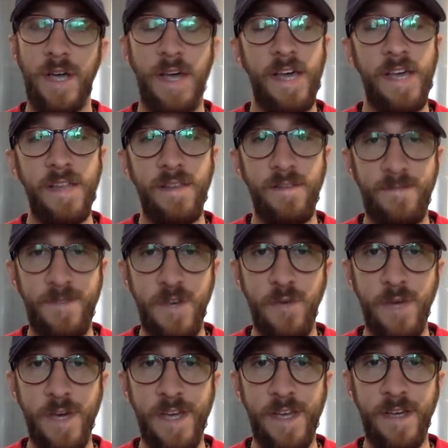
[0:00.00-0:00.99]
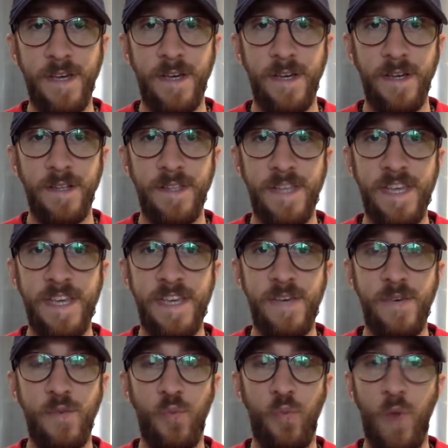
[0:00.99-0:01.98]
in viewing
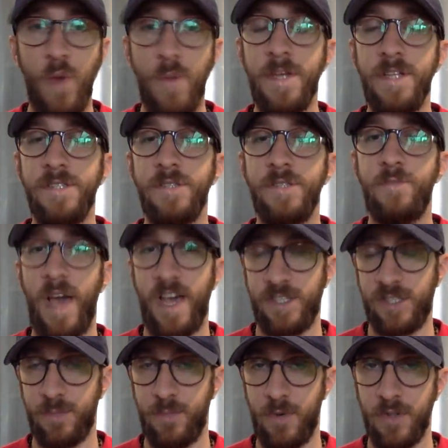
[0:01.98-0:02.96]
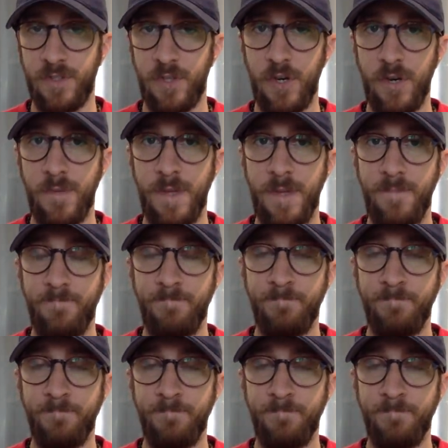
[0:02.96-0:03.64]
the women's basketball tournament,